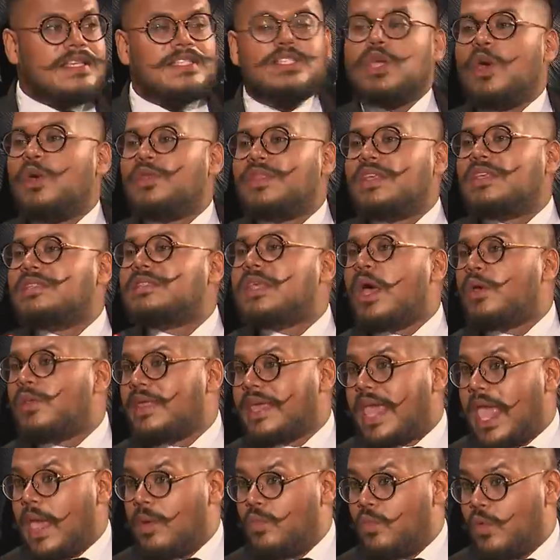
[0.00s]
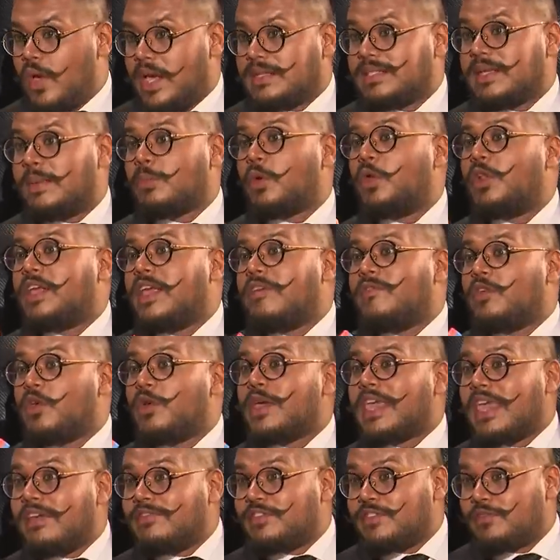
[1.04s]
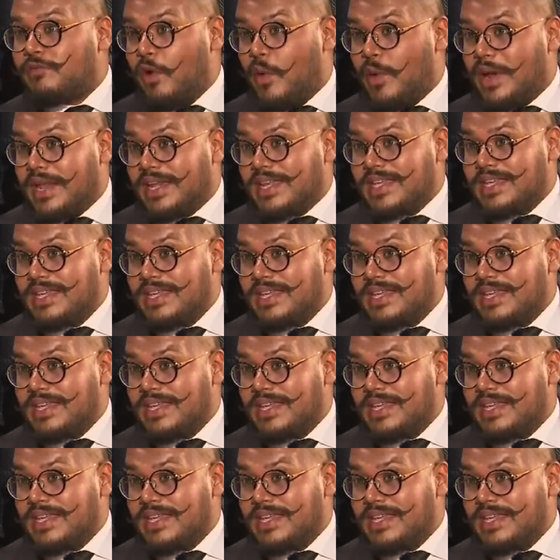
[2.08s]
So this is how the game works. I'm okay. going to give you a gift for it.